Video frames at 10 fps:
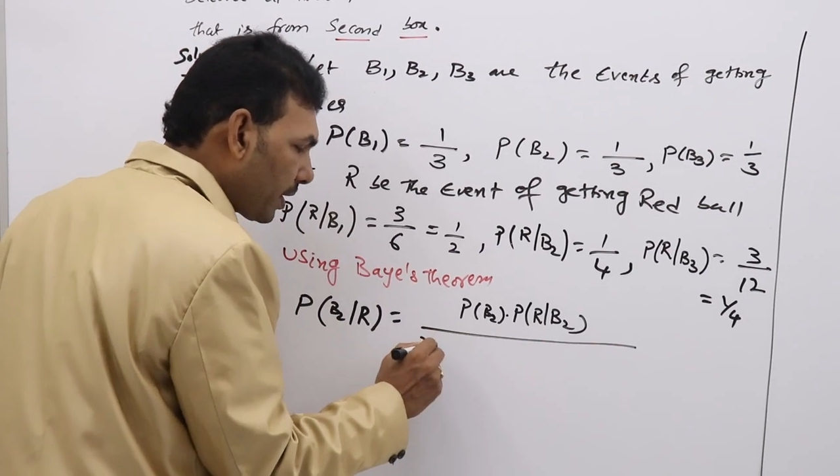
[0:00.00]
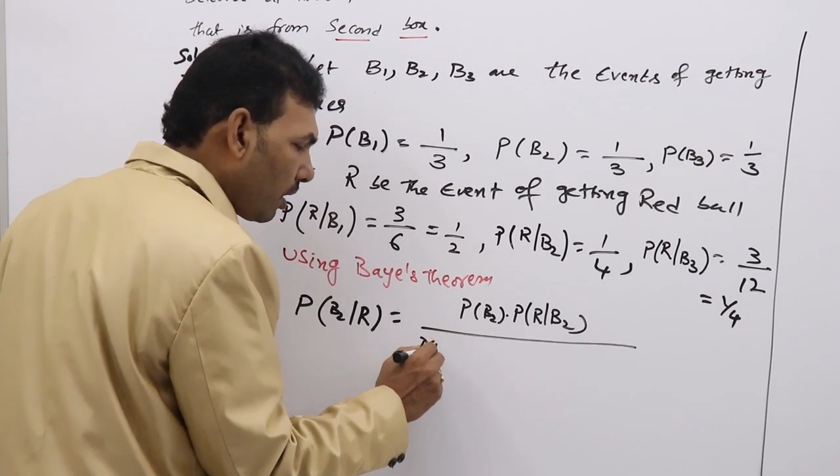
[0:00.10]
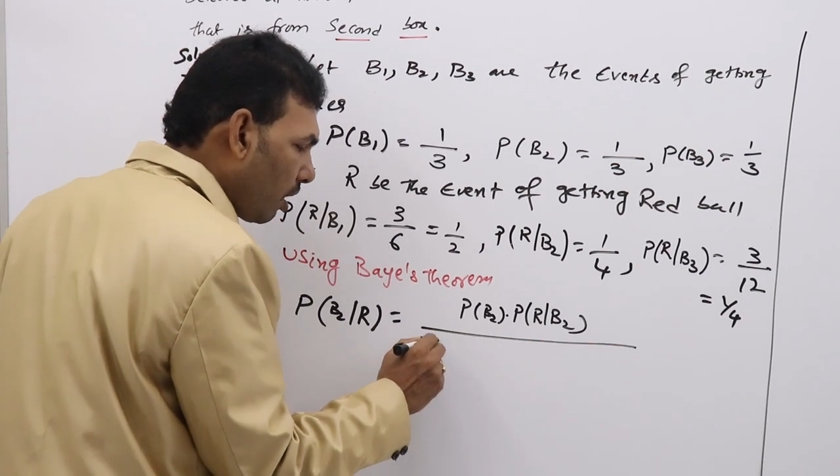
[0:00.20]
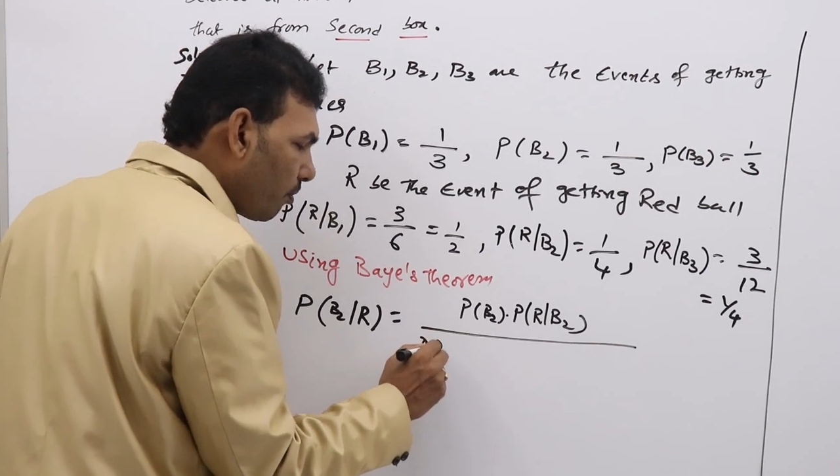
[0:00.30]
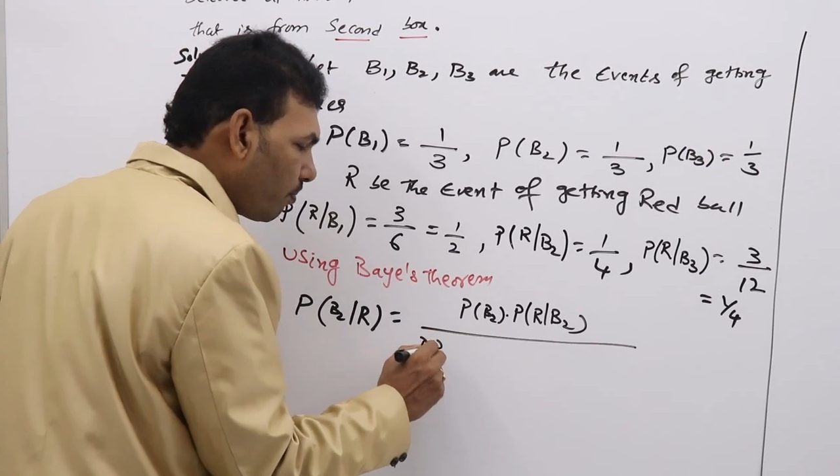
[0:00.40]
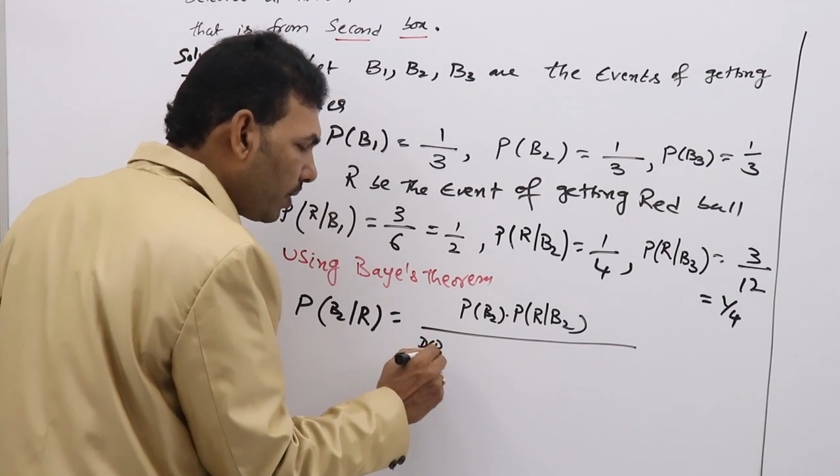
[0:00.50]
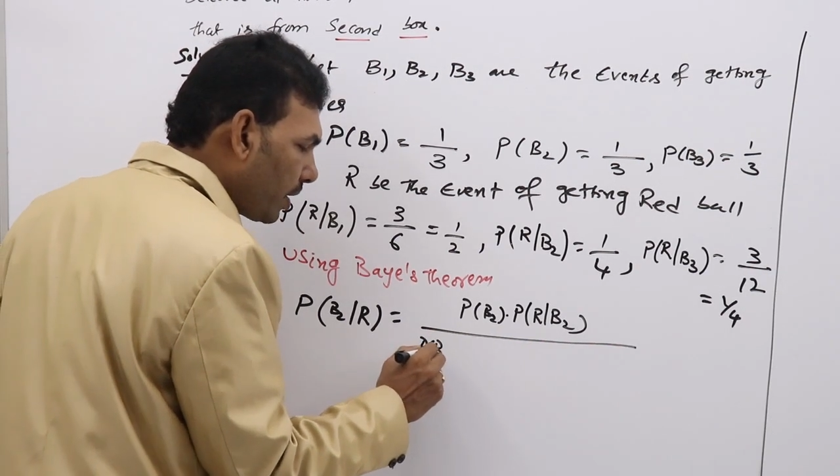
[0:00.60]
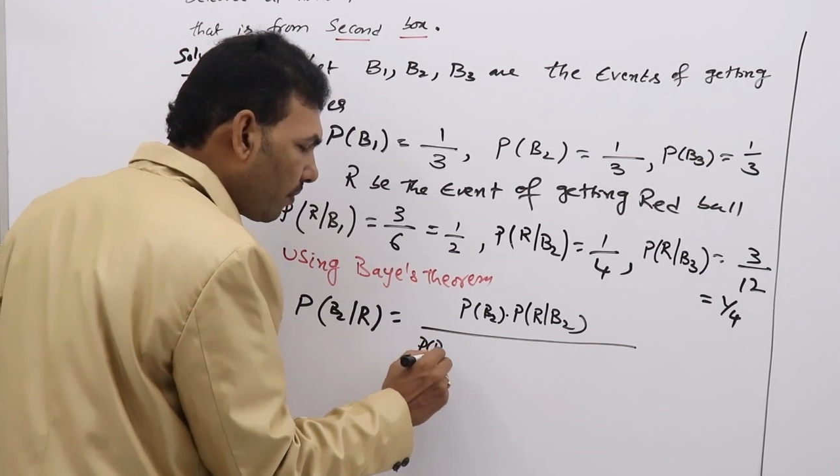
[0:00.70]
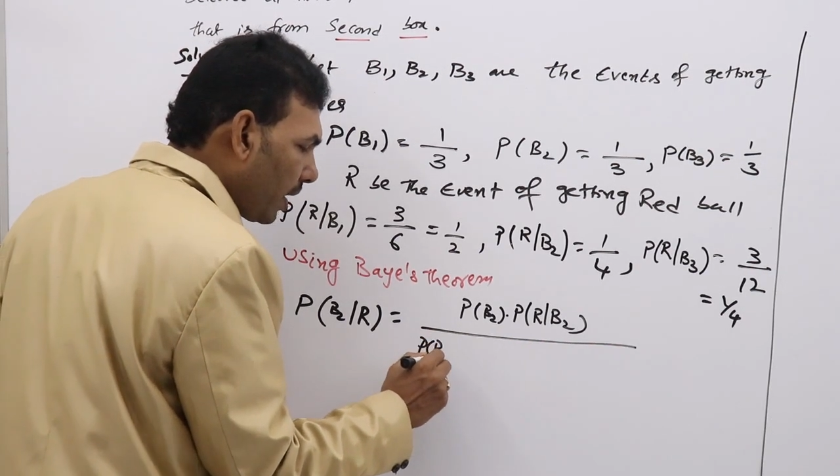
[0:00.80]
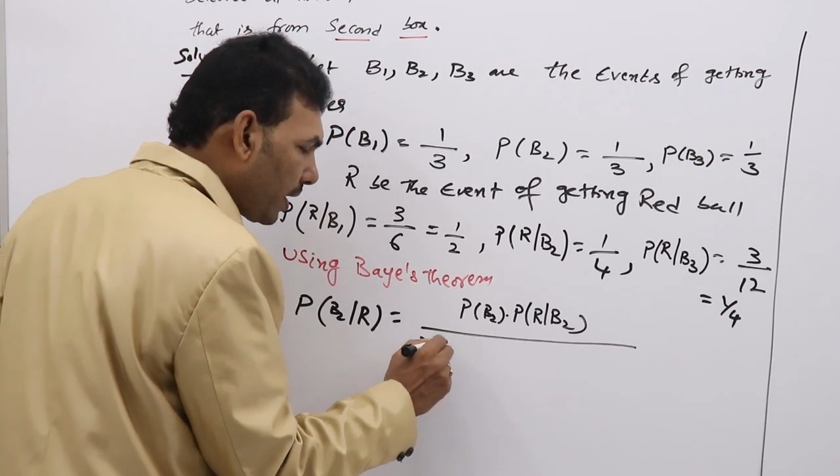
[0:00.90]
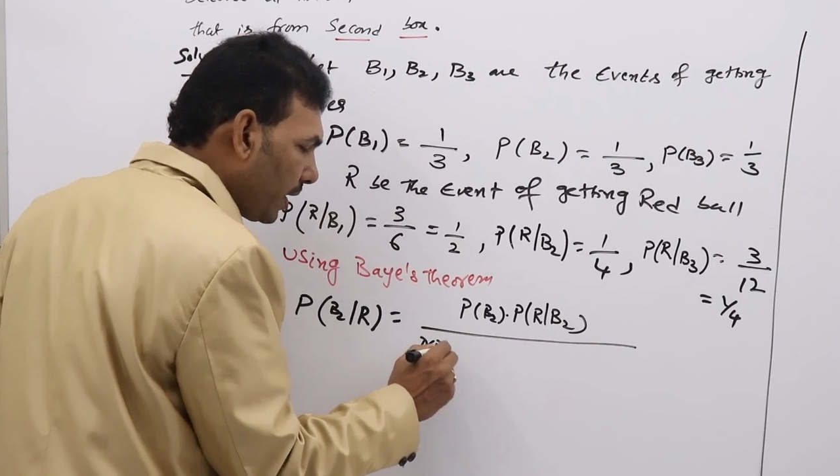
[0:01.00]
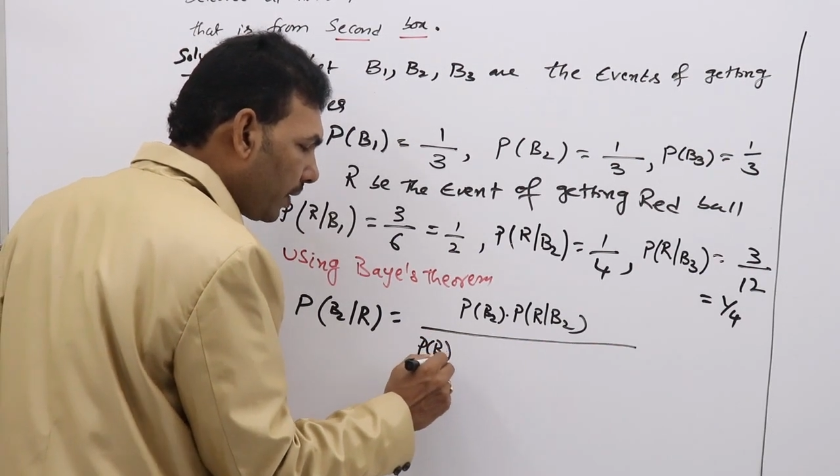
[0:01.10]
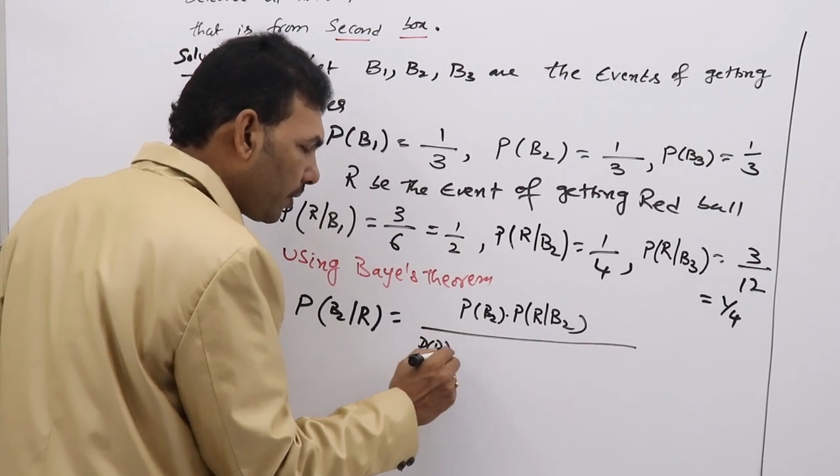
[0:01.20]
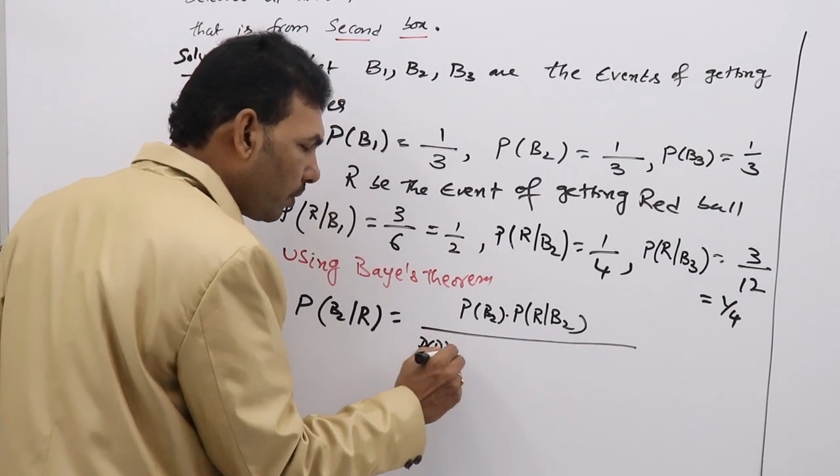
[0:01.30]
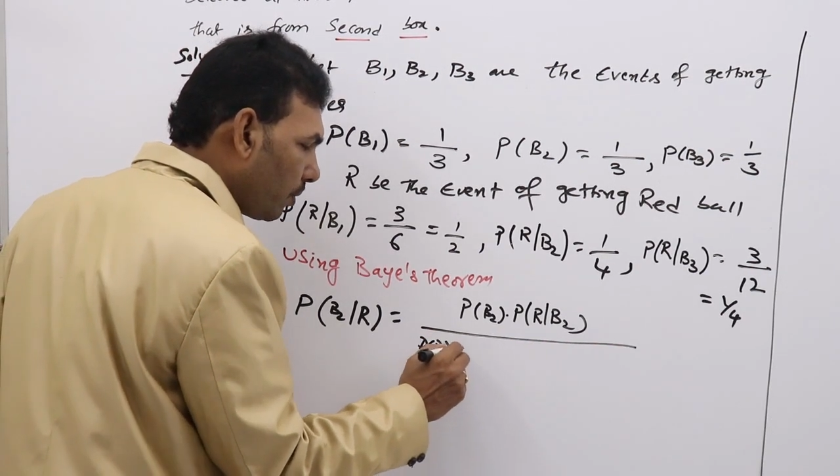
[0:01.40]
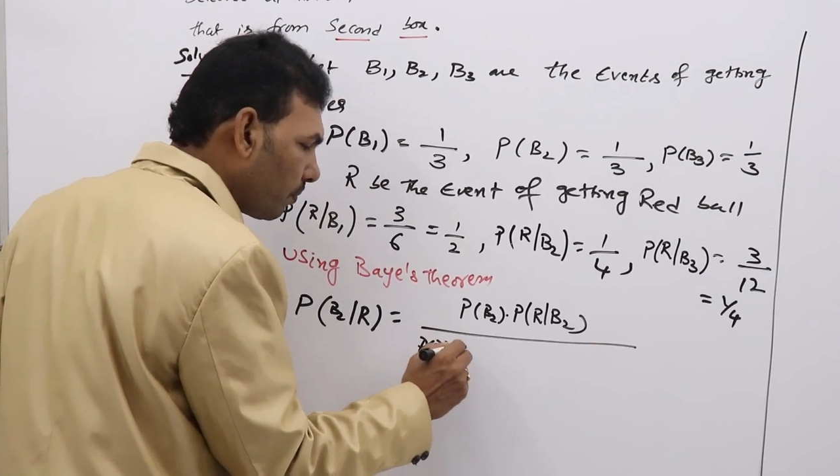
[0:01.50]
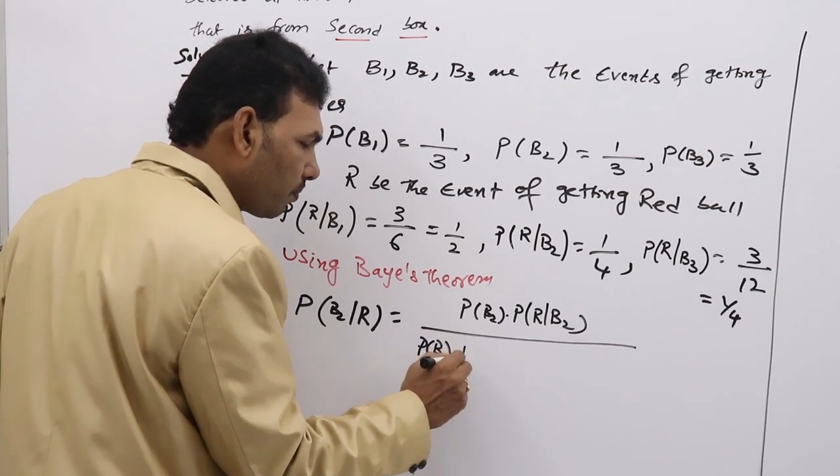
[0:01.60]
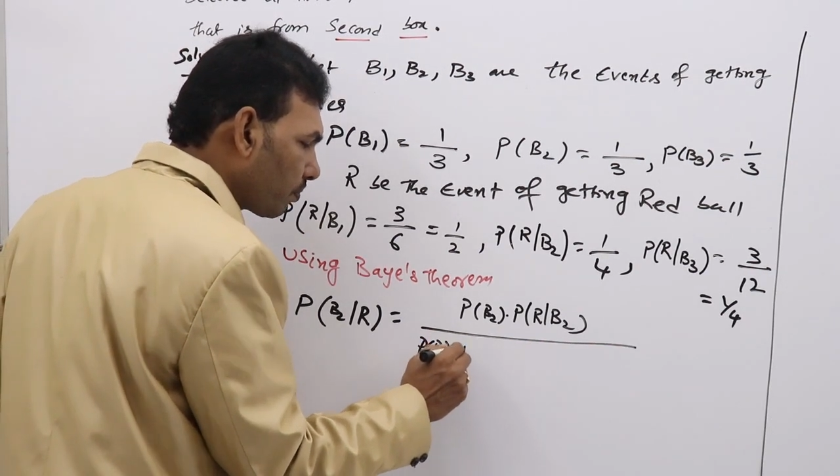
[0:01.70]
of B1 into